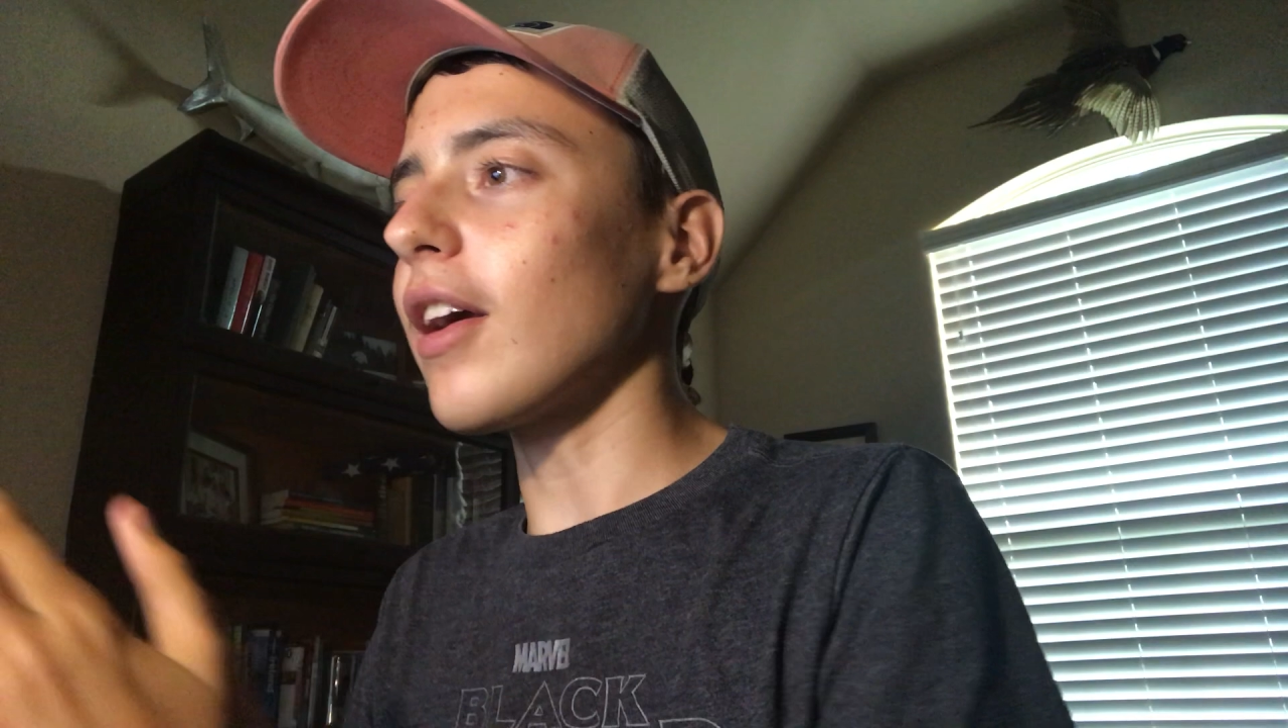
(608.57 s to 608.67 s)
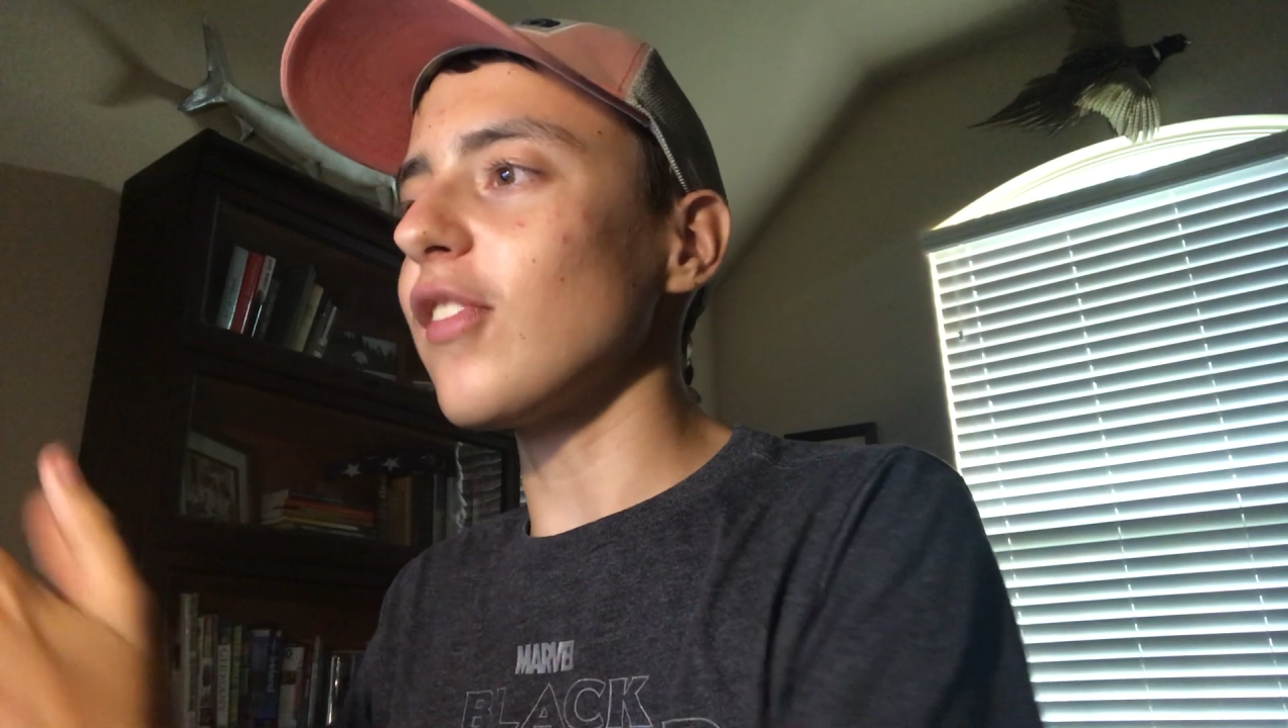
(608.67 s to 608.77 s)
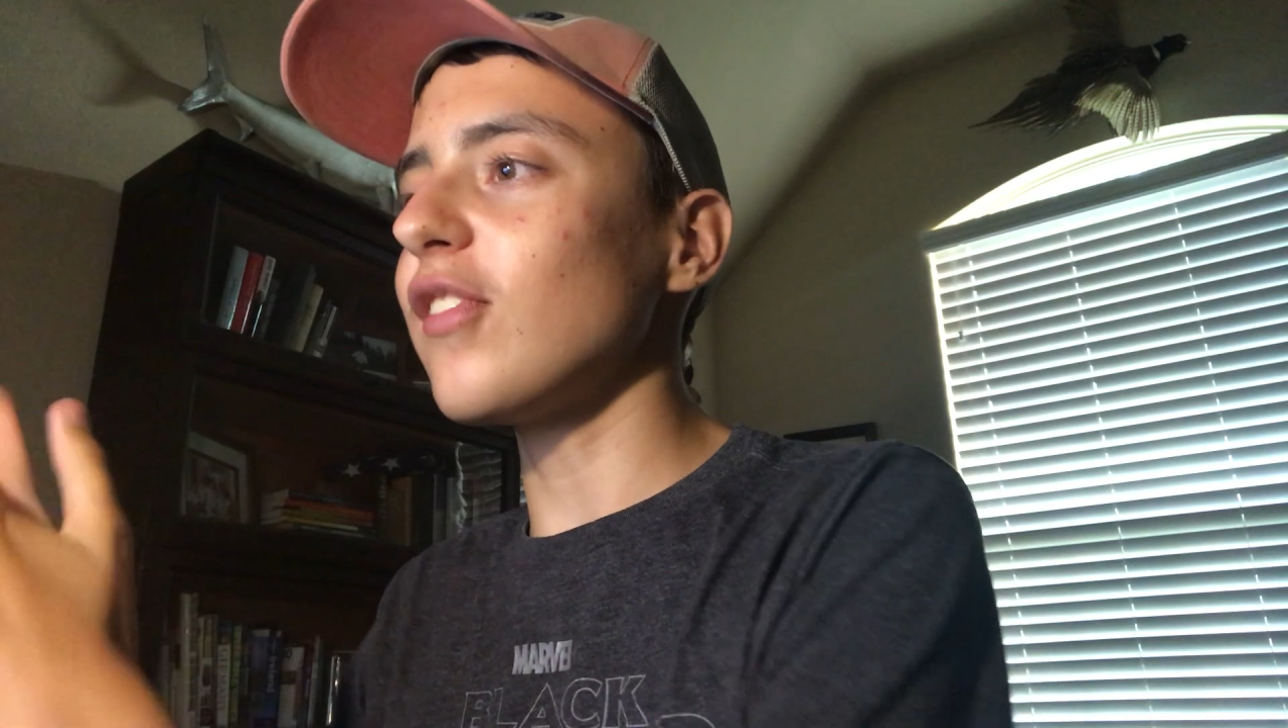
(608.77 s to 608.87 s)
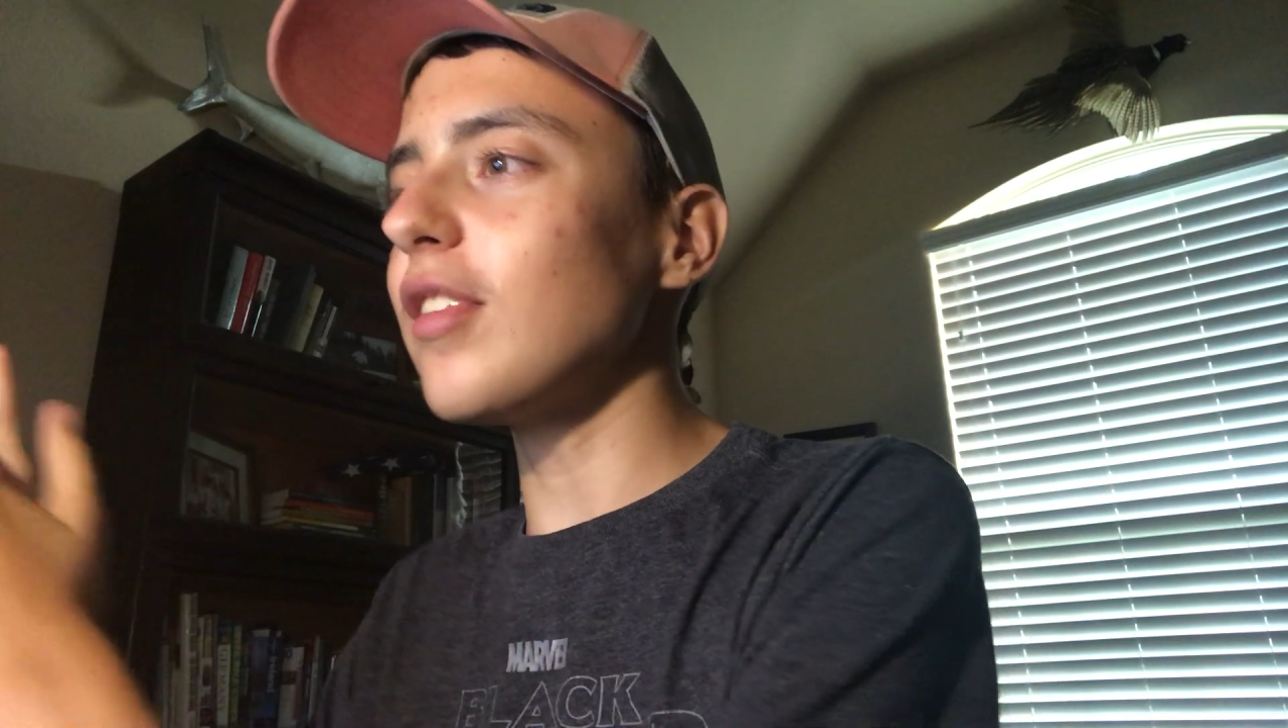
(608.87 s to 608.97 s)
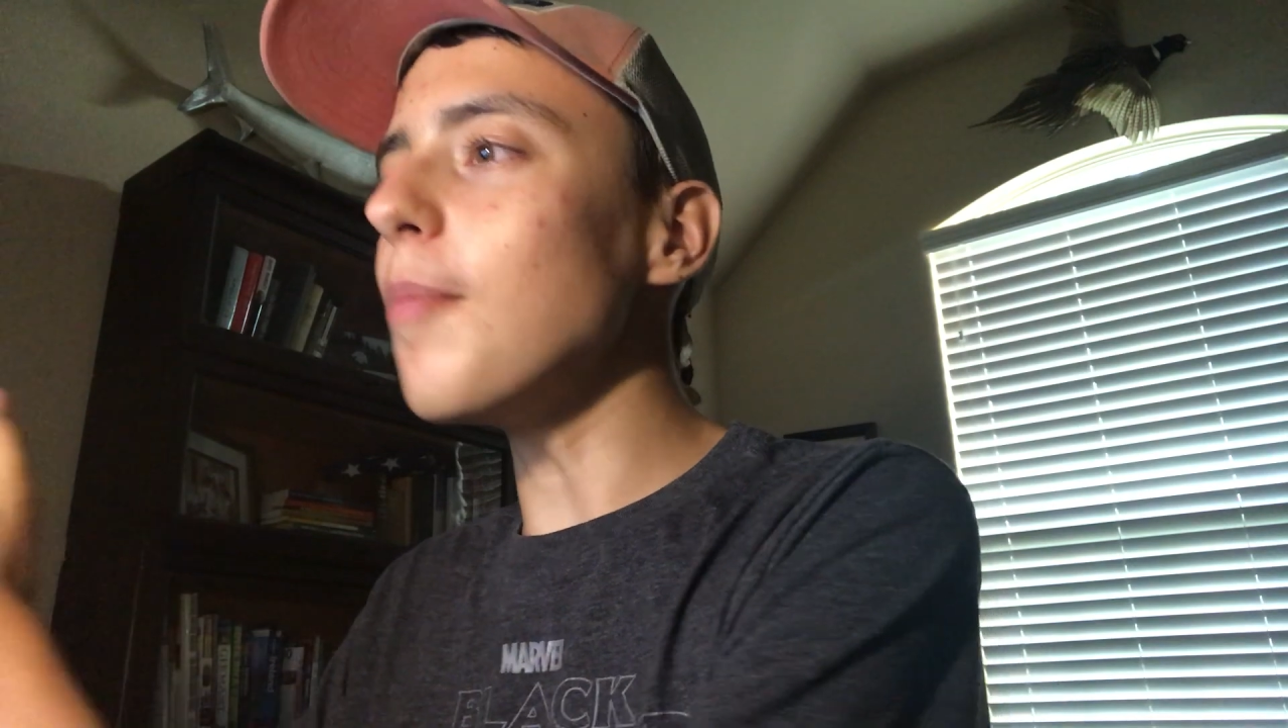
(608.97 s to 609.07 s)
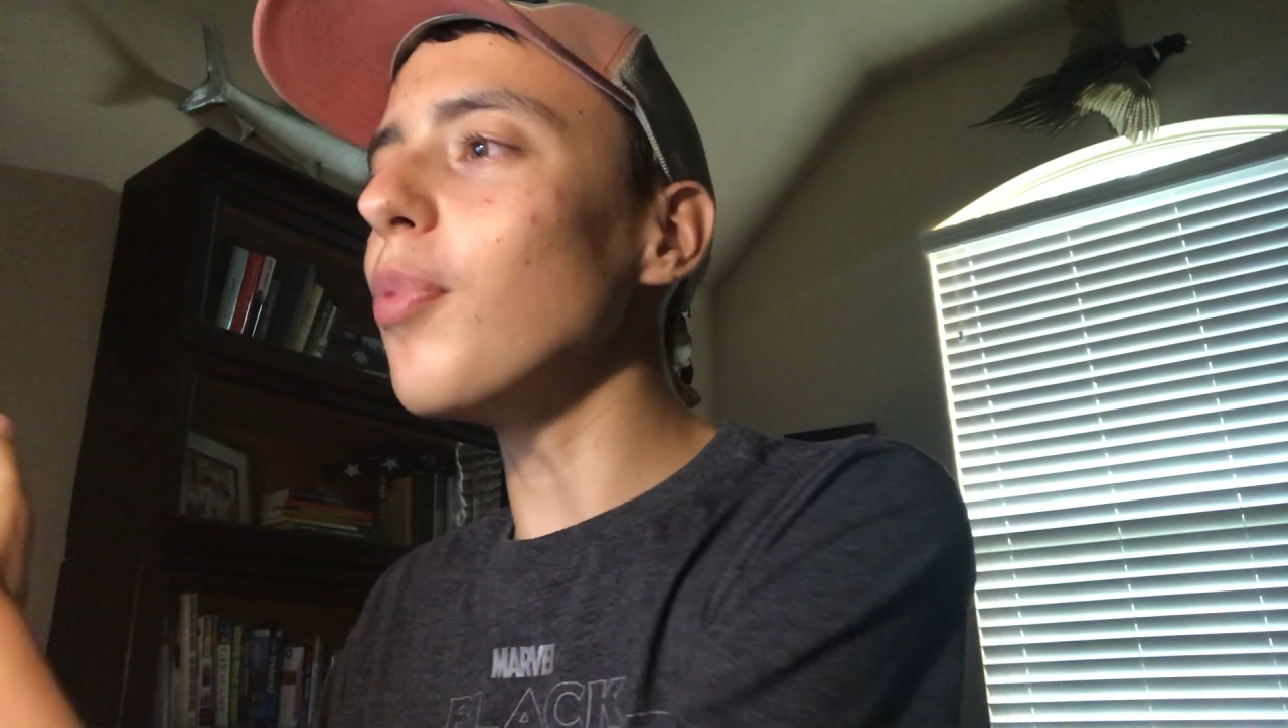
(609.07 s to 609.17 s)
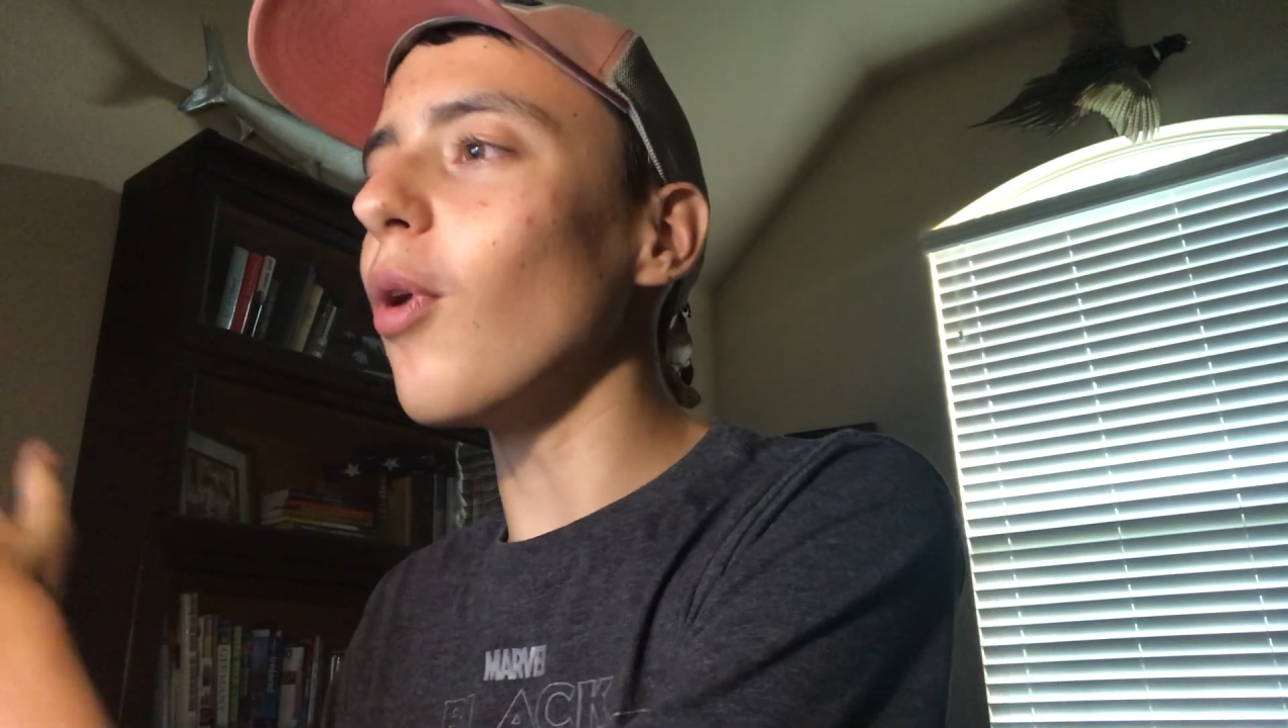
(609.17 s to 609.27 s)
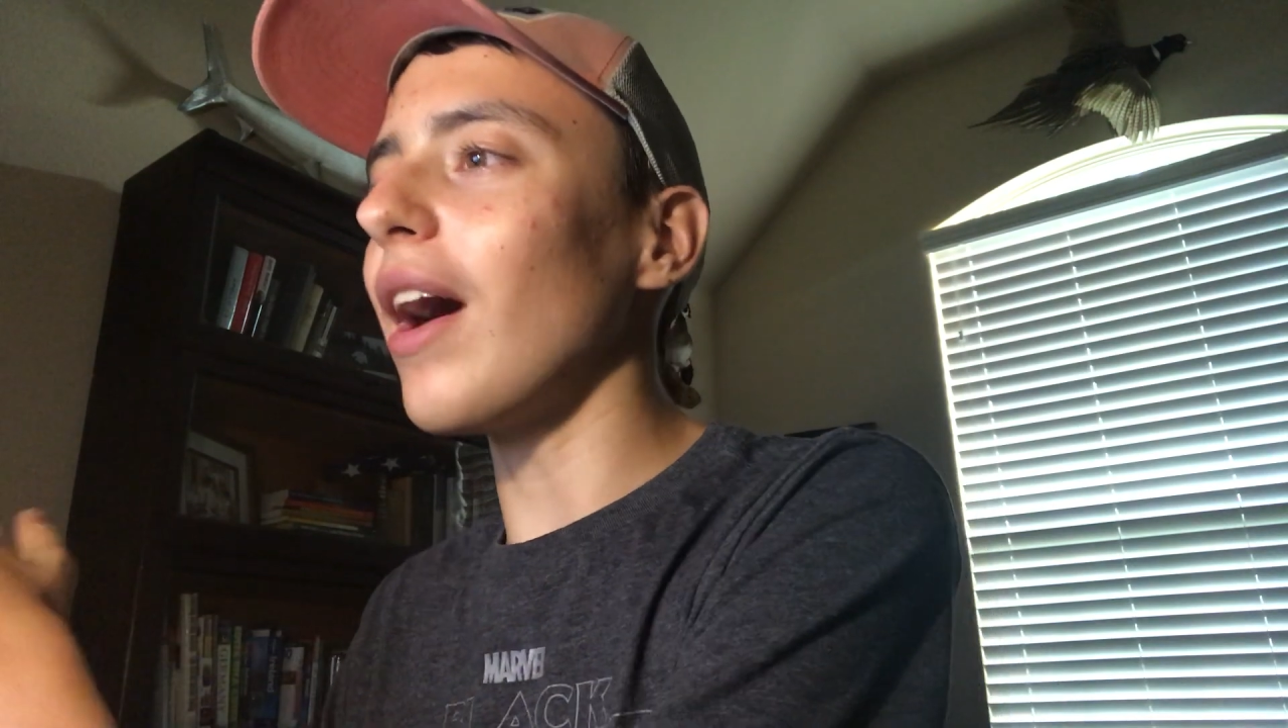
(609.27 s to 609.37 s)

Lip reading: simple